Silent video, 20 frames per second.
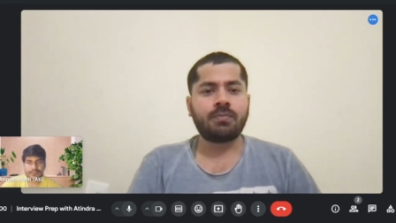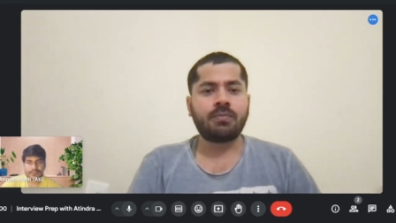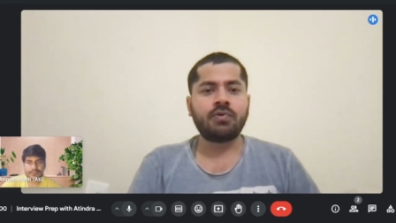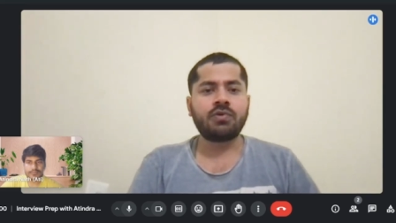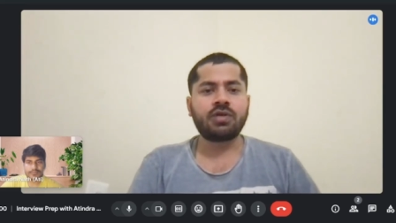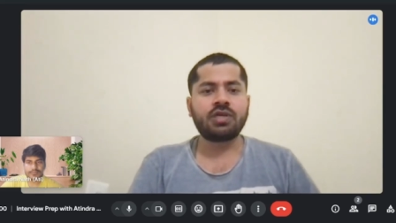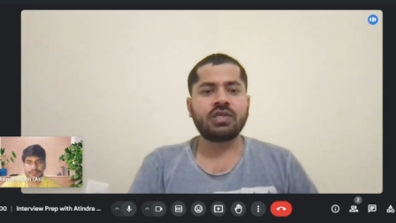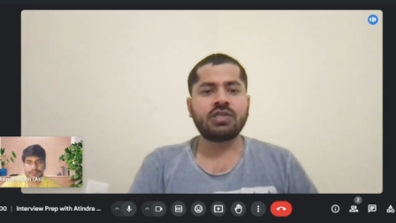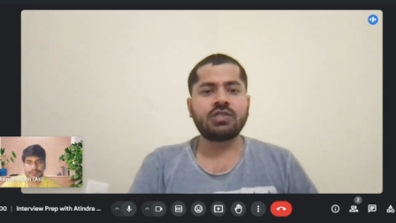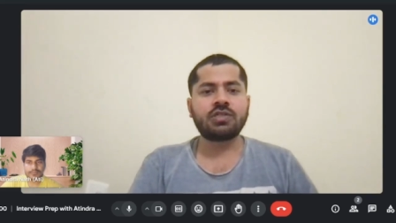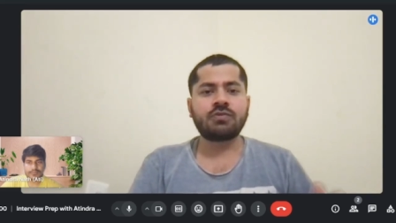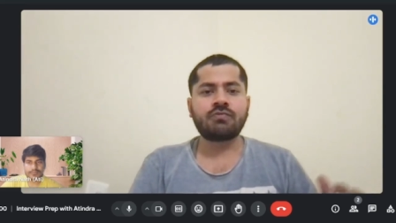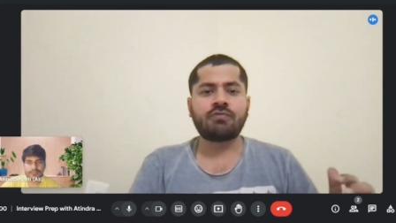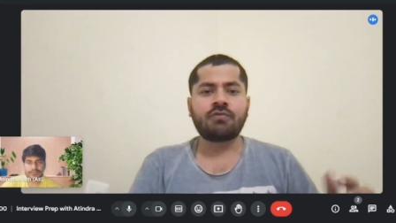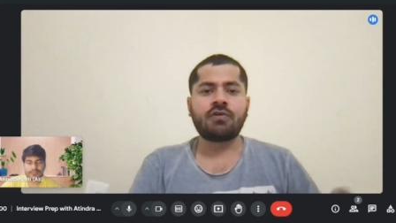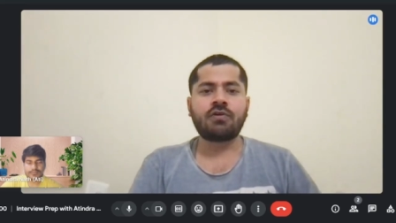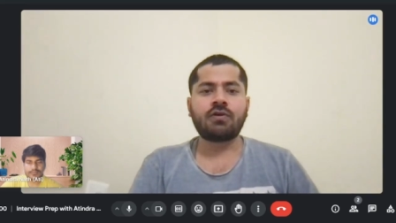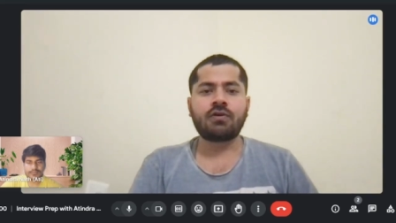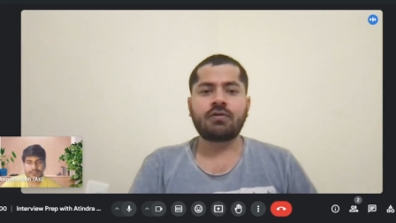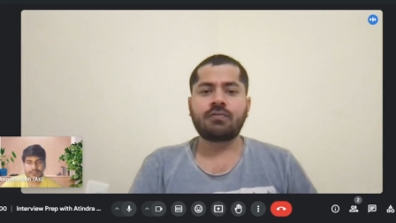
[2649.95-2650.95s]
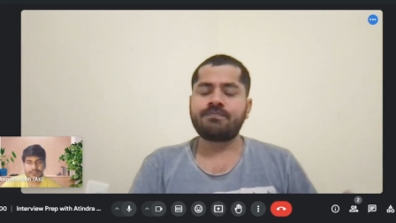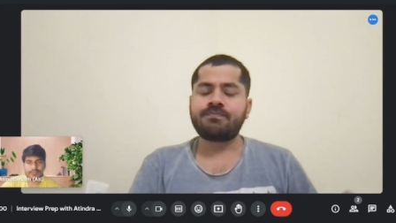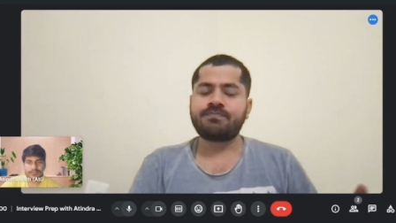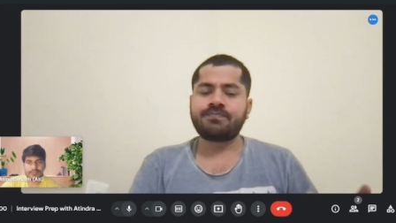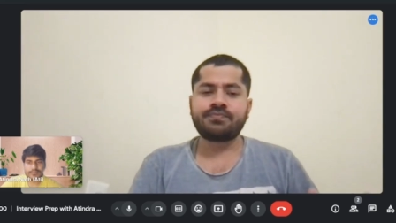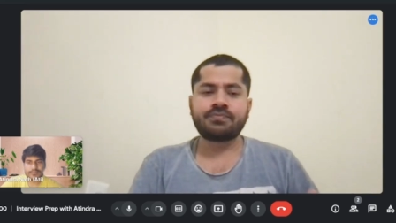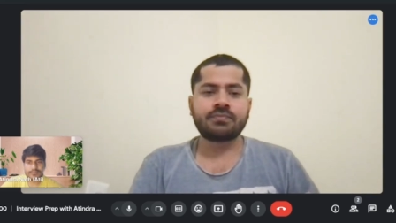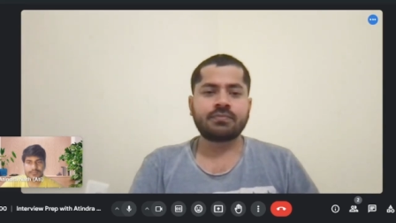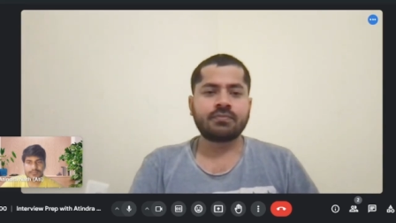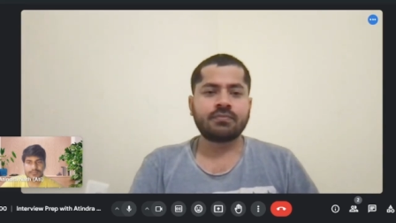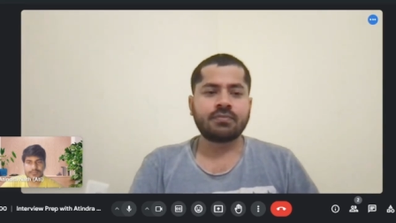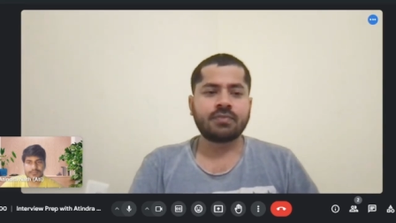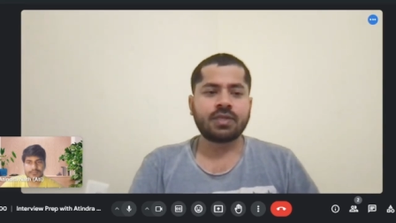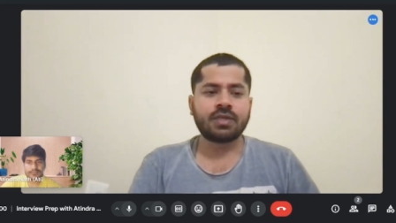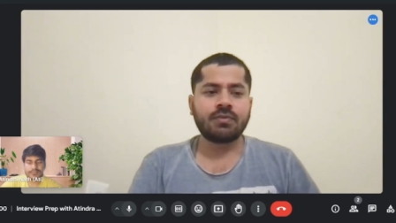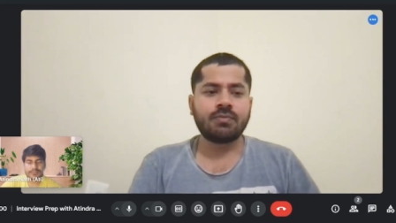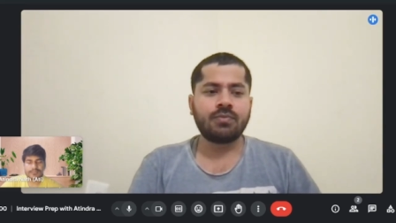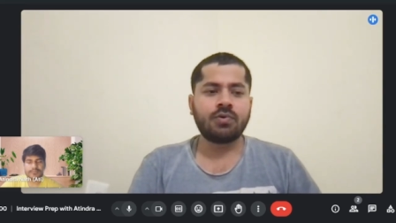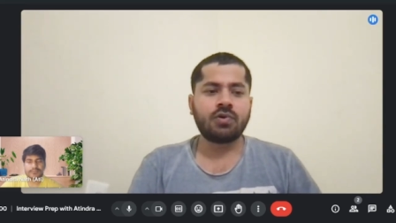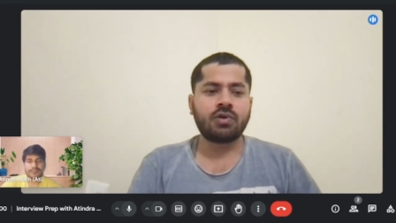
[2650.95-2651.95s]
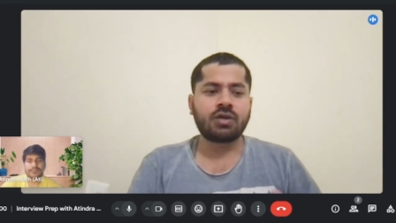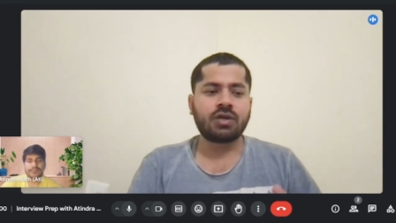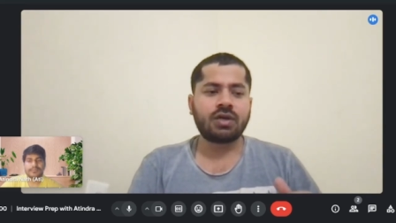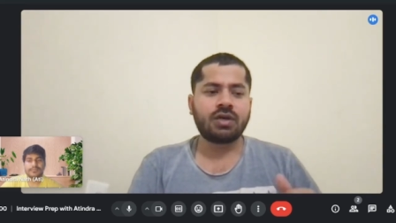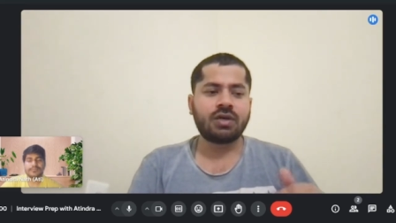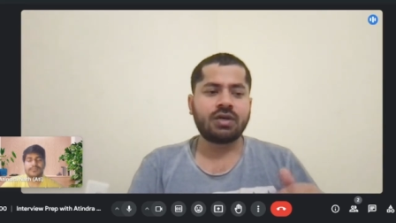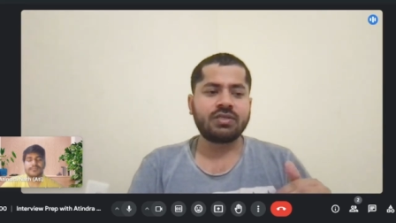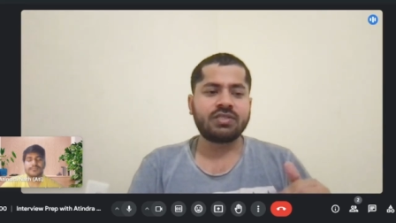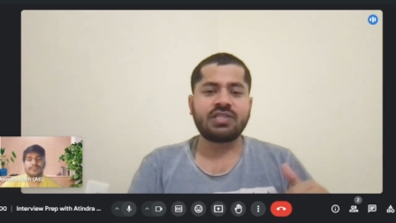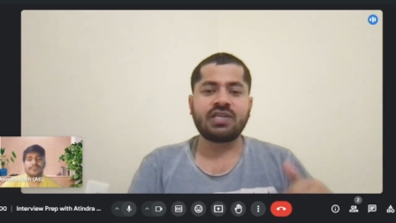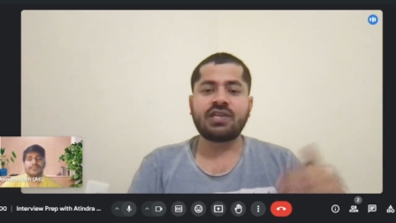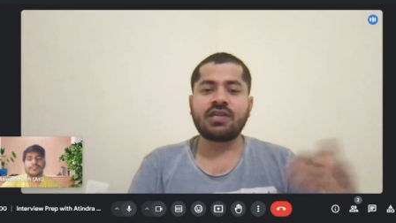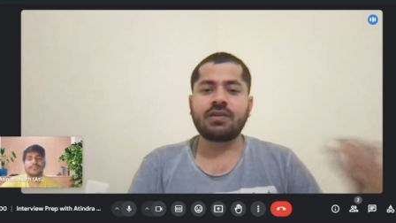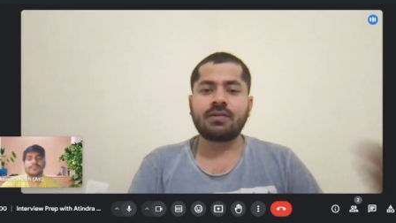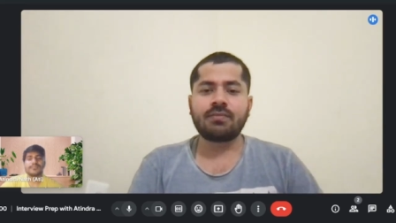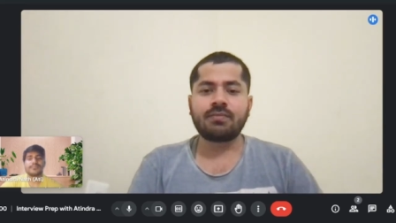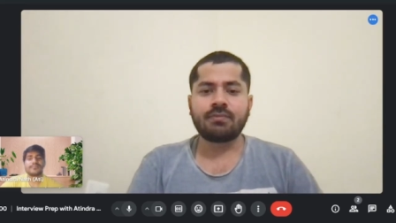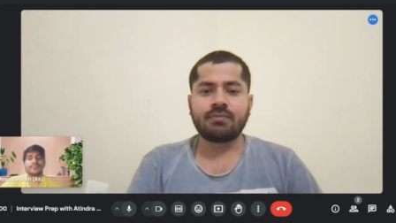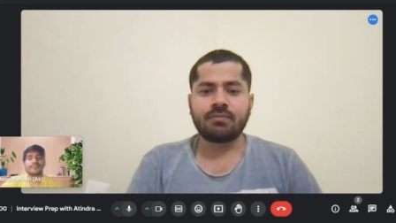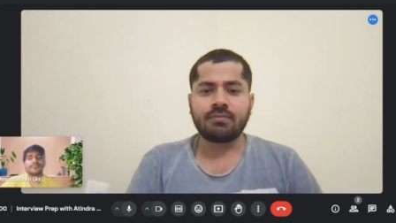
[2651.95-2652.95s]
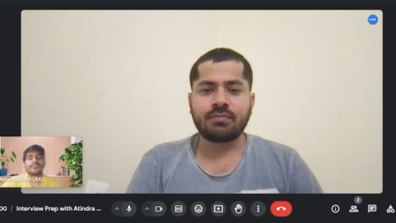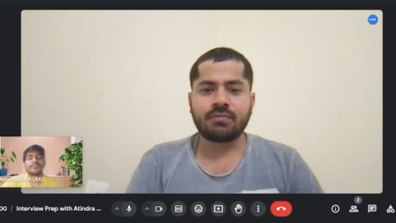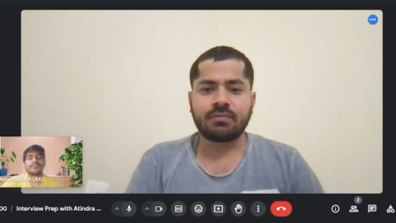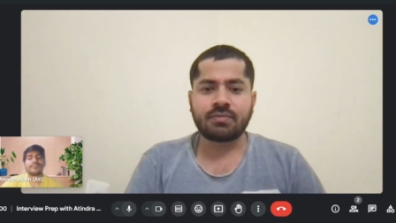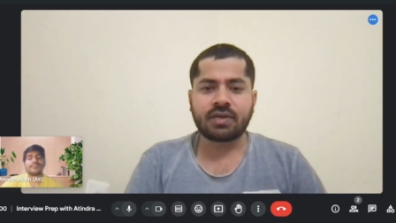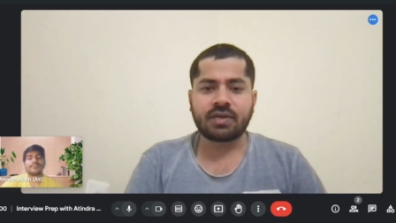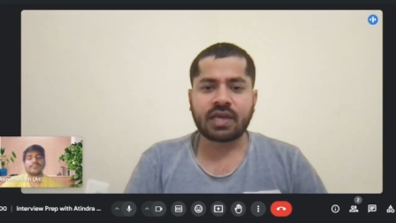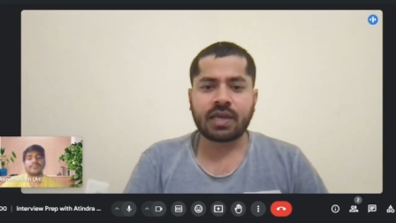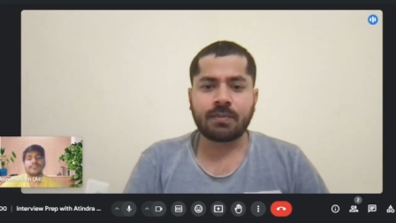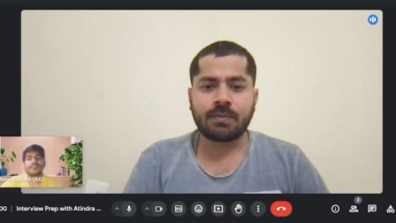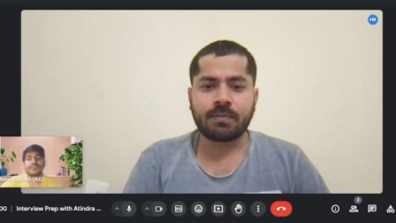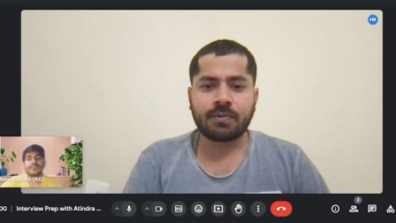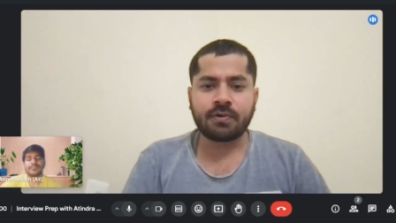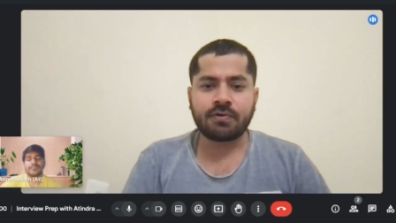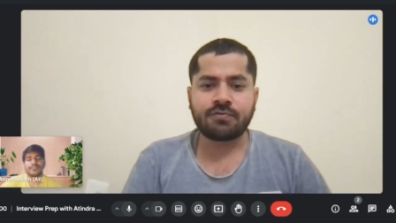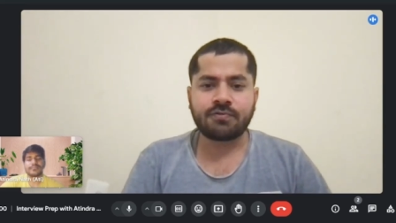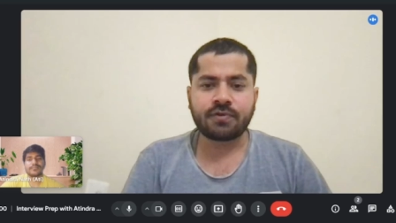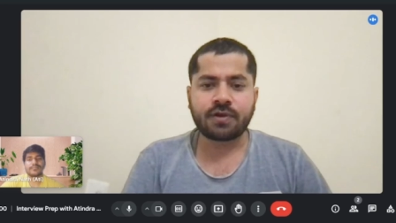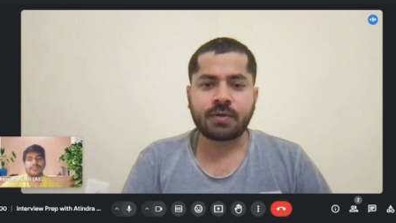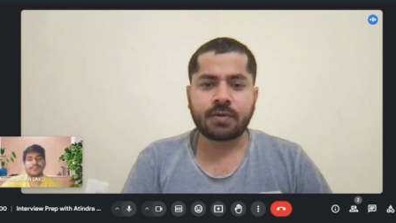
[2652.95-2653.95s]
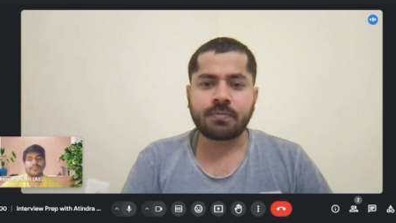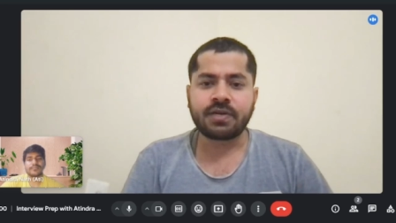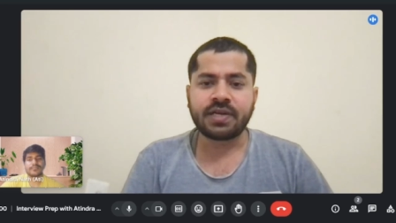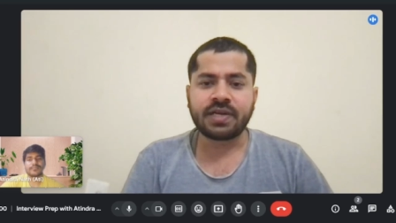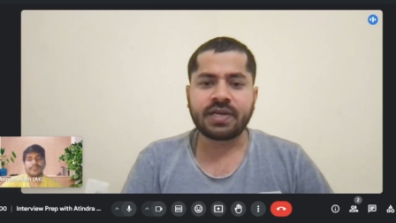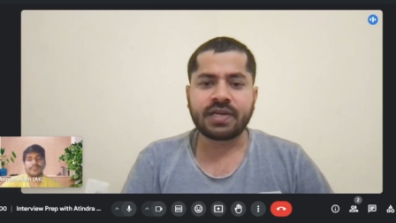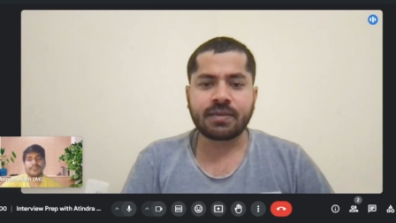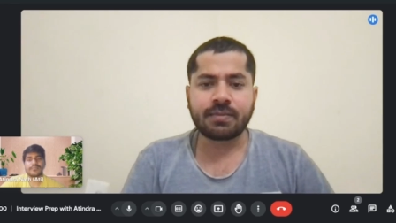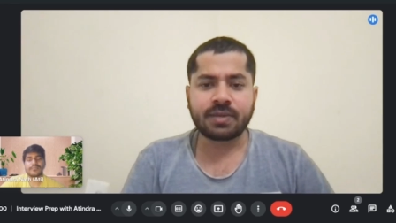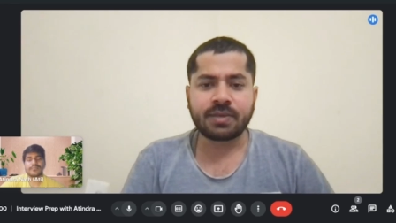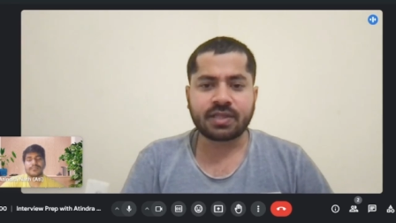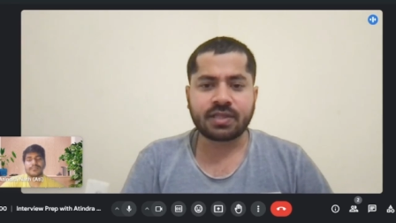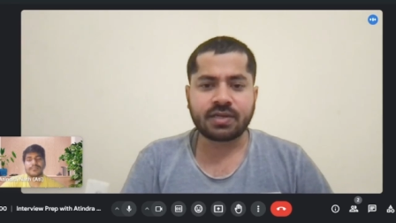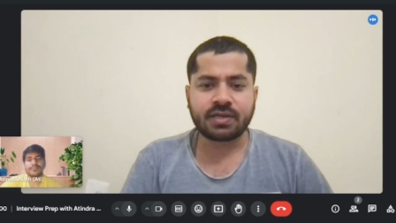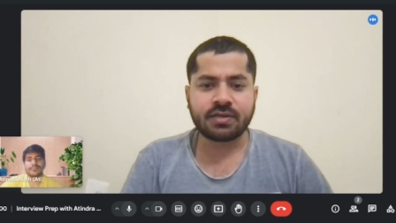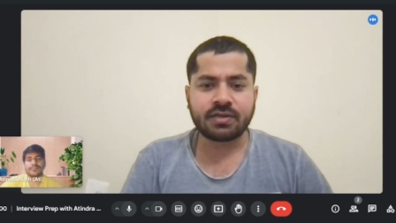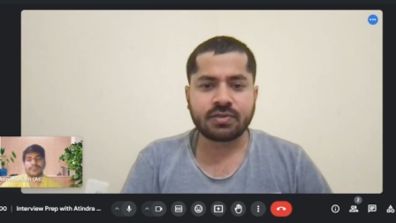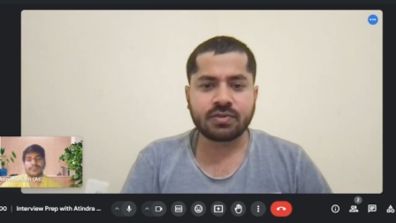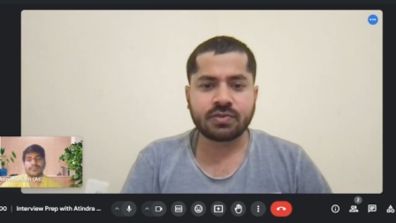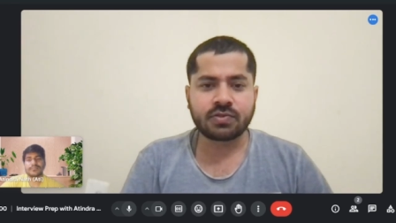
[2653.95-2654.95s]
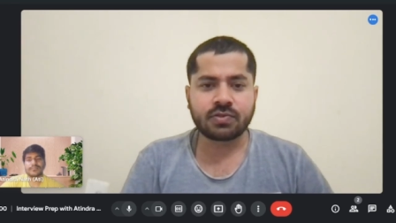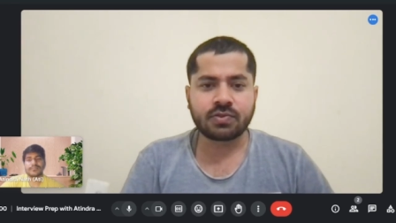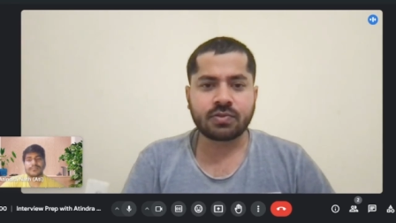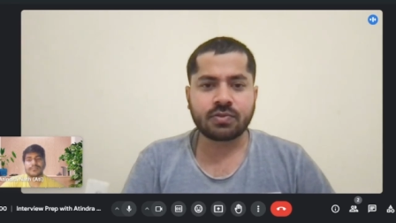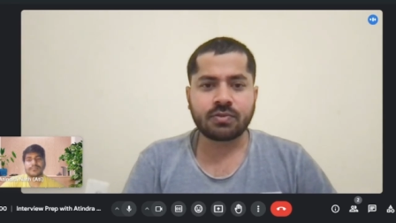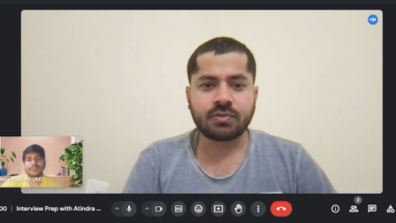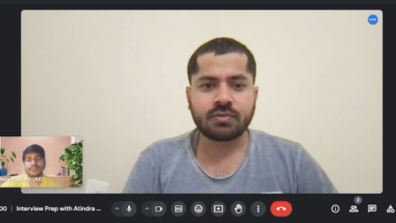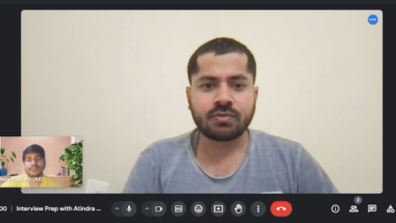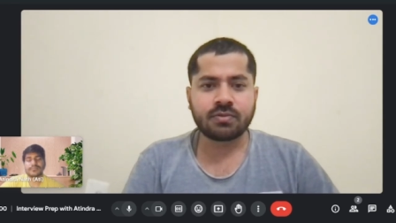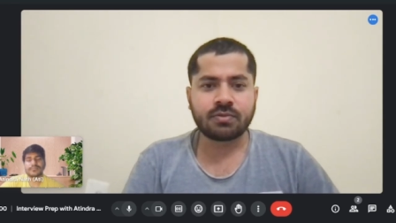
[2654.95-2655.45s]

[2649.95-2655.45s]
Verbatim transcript: Put is for more uh, general type of updating method. So